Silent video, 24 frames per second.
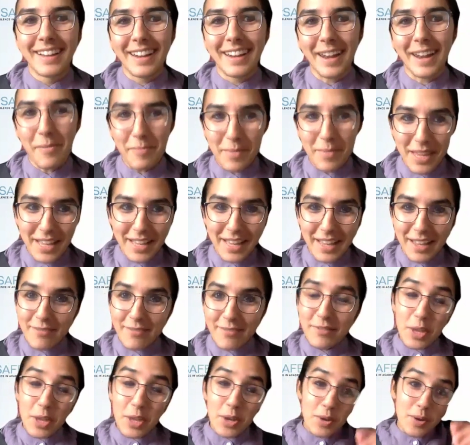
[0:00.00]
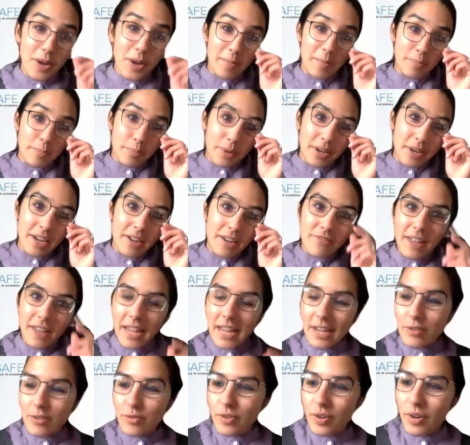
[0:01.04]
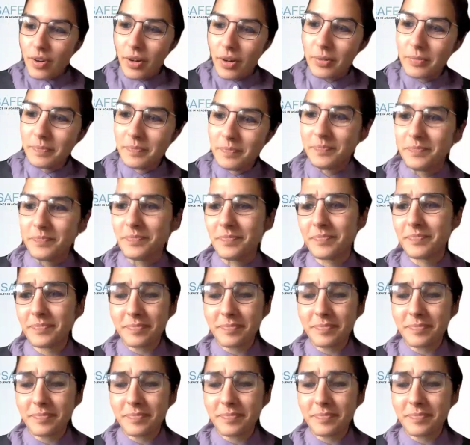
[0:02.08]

Let me give you a brief intro.